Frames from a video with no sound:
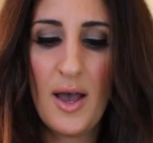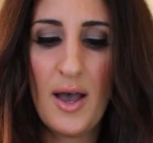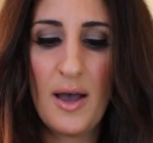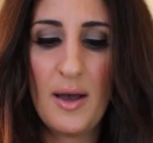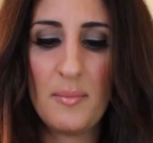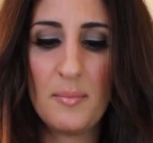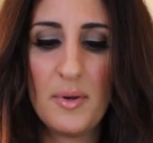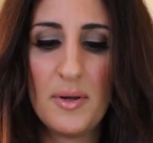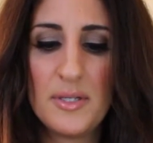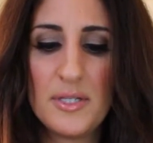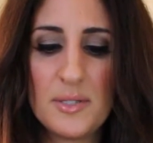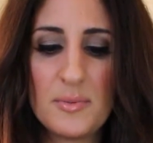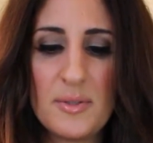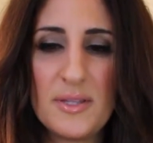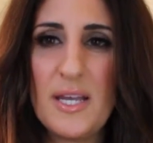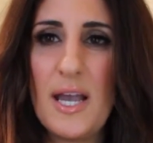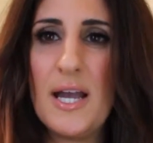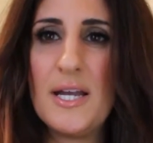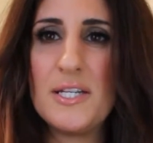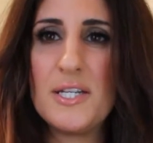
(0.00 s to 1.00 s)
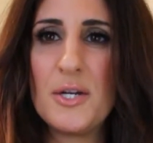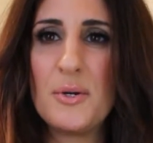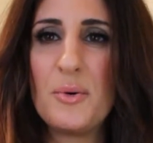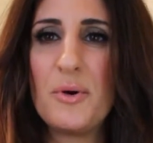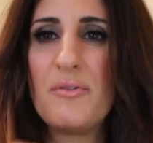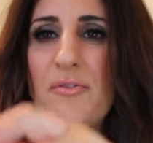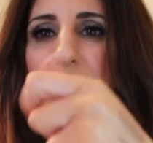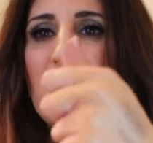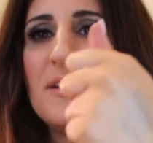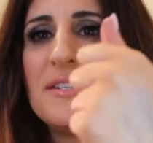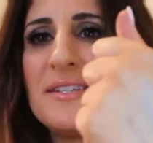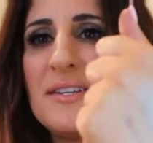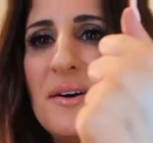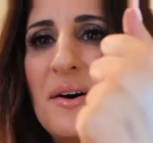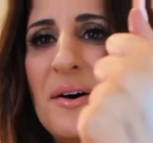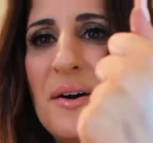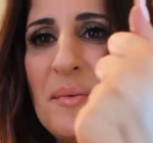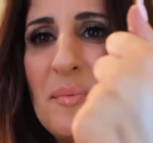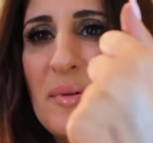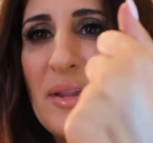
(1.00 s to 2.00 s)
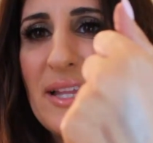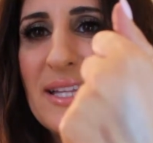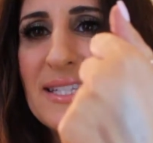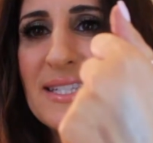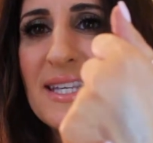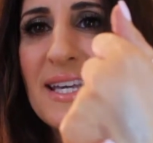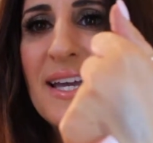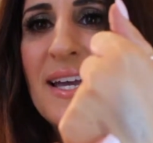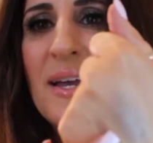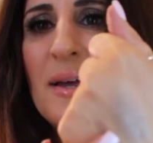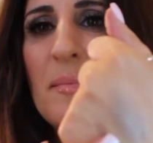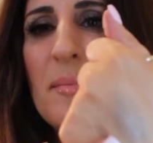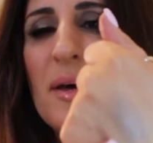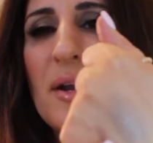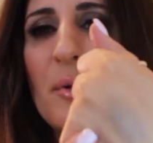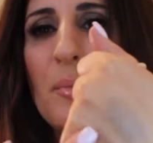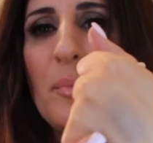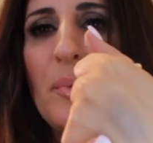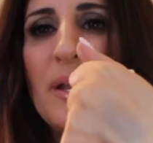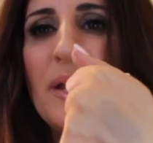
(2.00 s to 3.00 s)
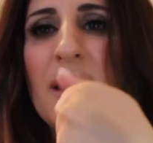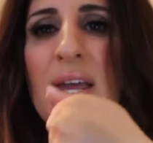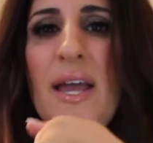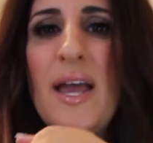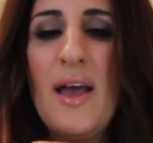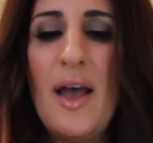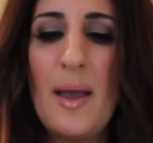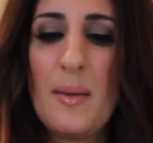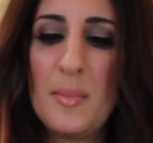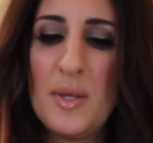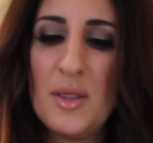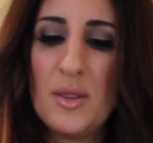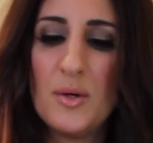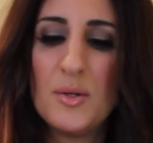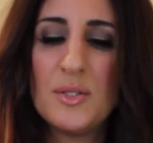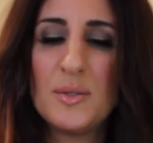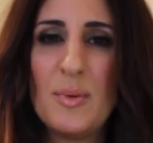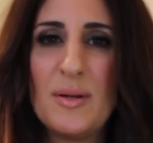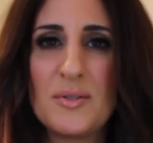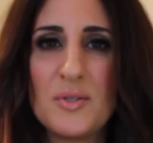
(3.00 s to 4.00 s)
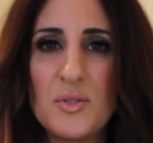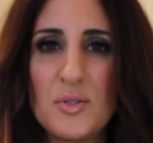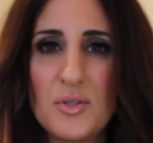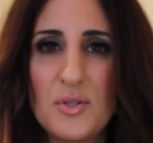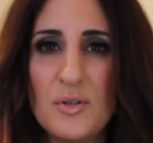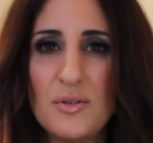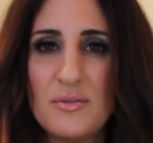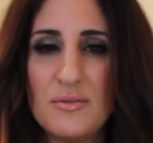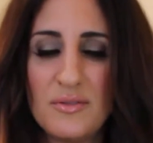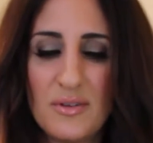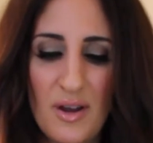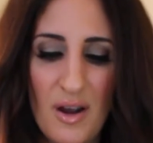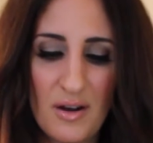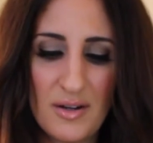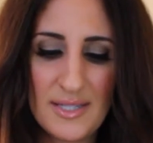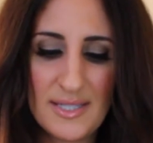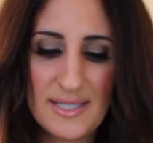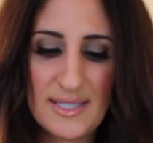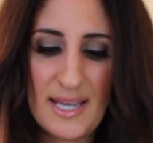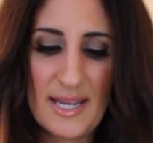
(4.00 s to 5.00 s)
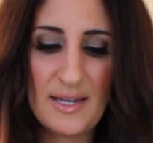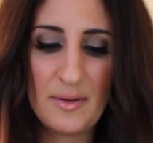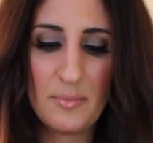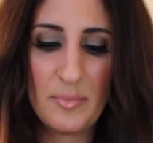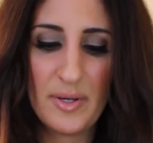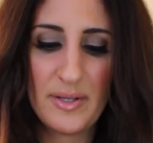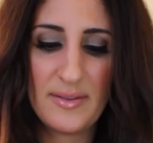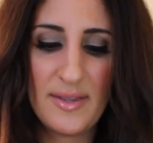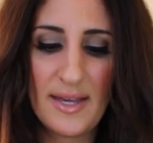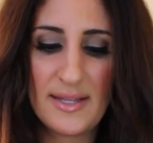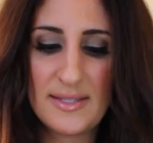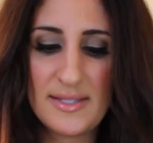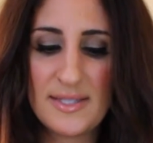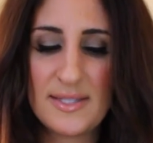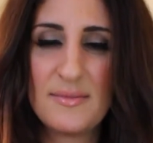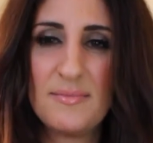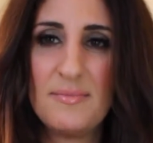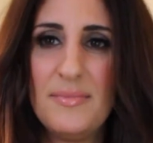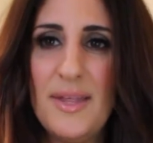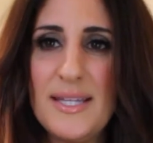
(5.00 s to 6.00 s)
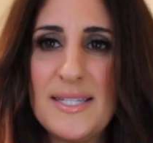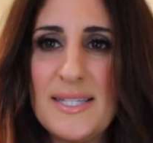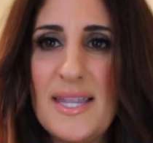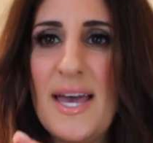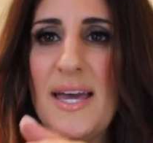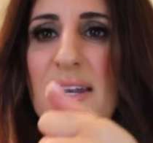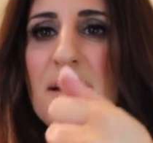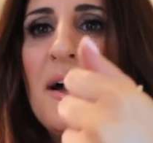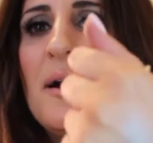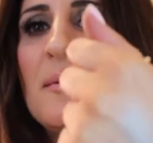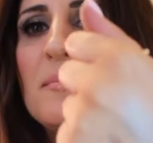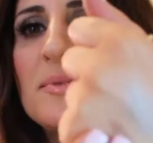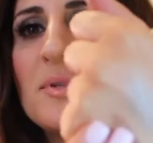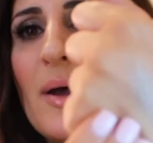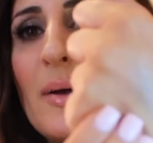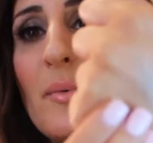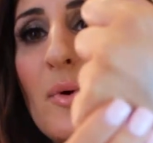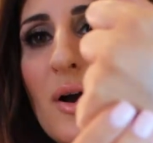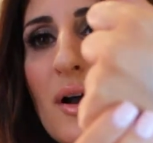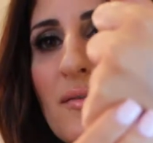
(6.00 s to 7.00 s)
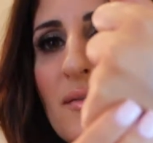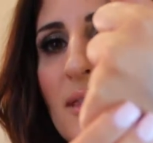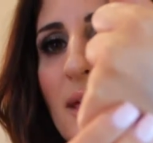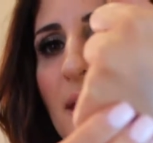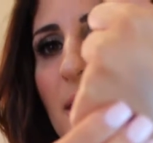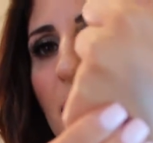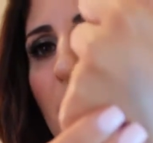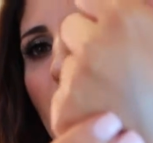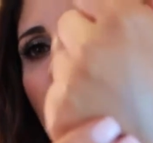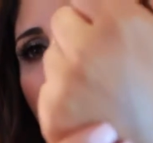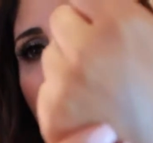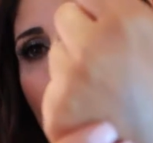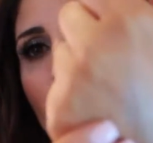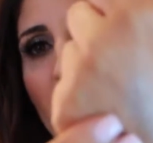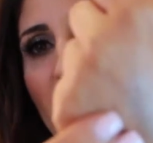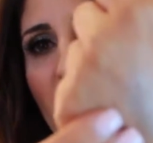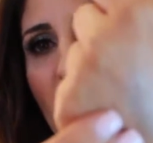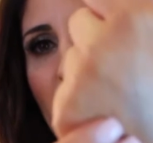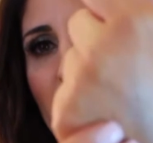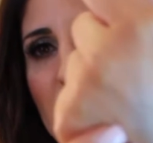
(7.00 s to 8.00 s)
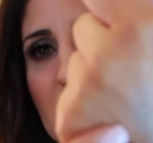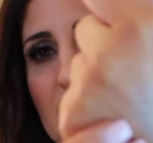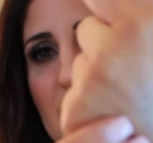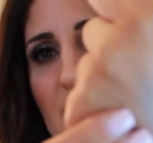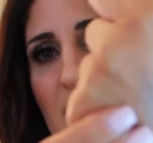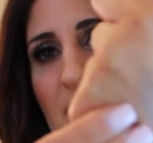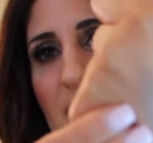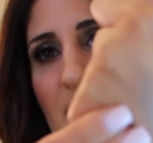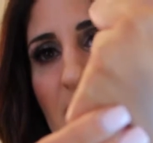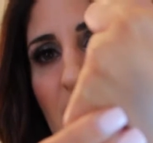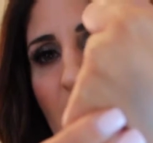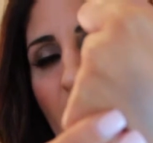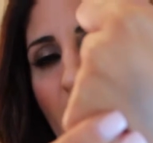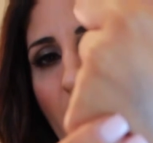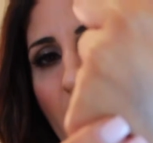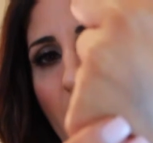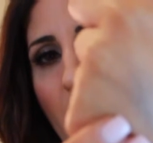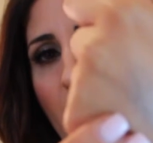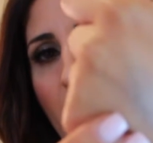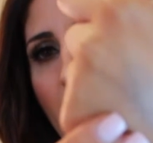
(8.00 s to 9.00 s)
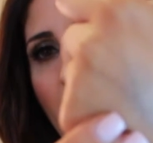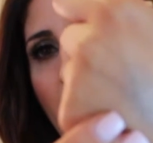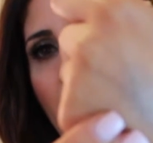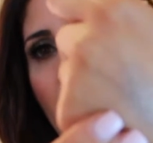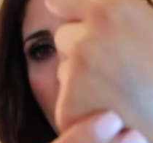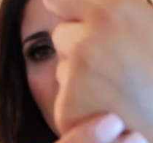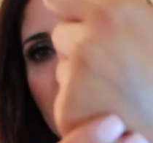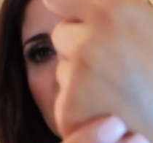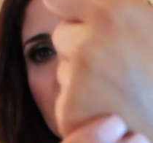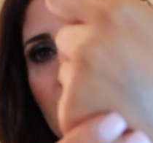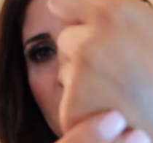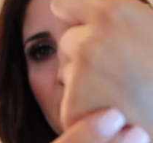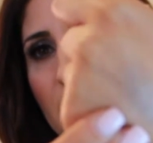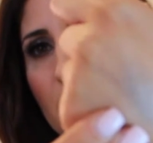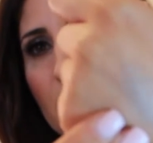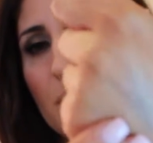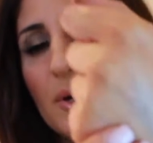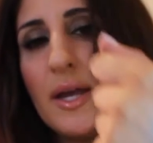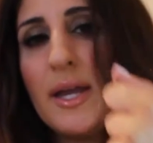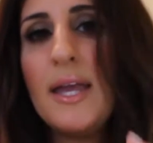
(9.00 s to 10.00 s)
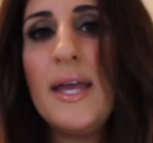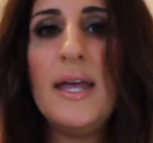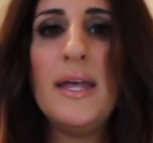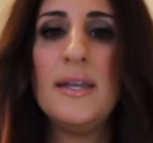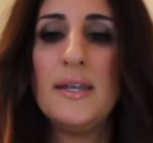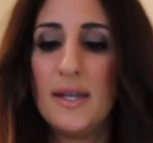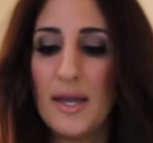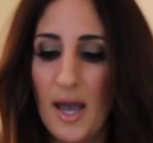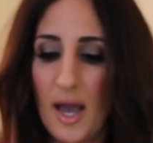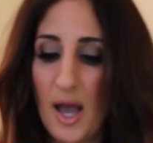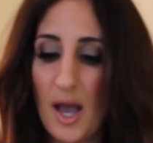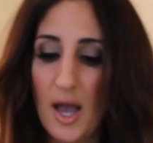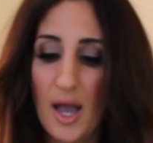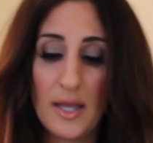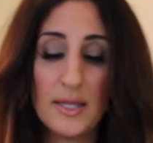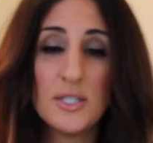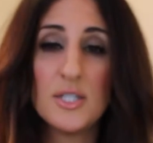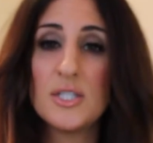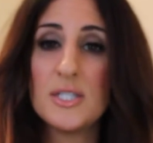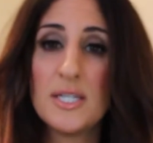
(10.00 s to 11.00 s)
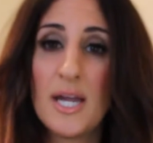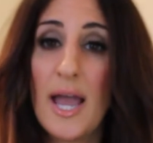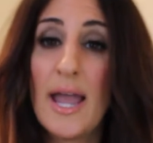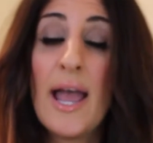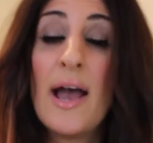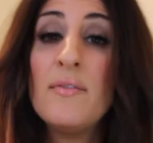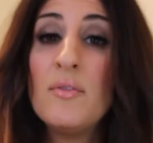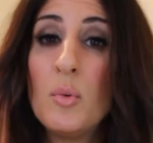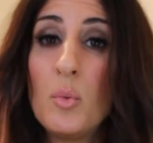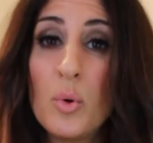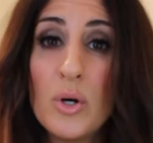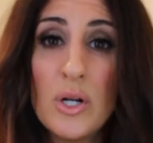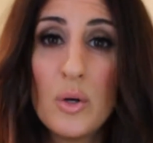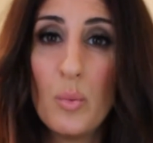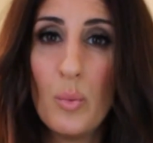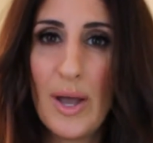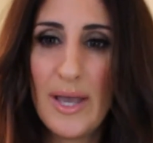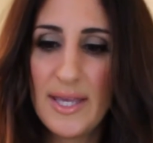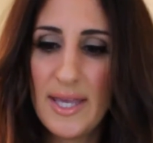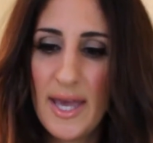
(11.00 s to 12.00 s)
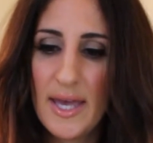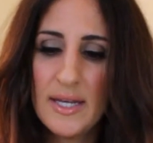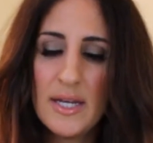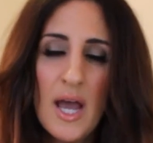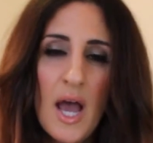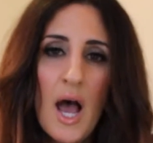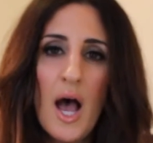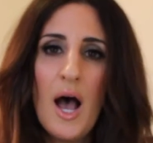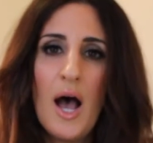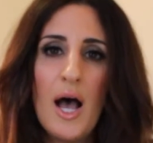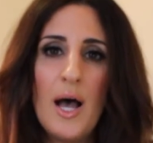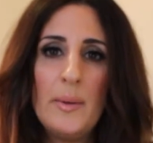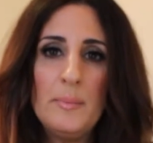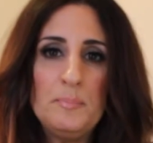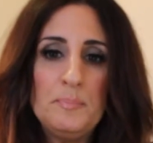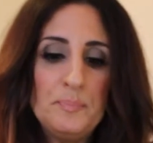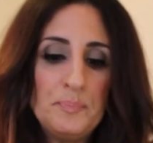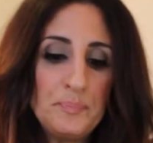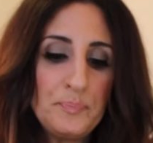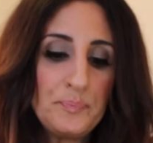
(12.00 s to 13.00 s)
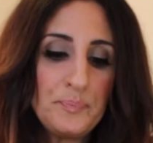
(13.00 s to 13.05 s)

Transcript: Um, I just put the eyeshadow over it so it blends better. But I mean, those pencils are, are insane, but that's, that's that. Um, so I will cover that up. But that is the eyeshadow. And I just, I haven't worn it wet yet. Um,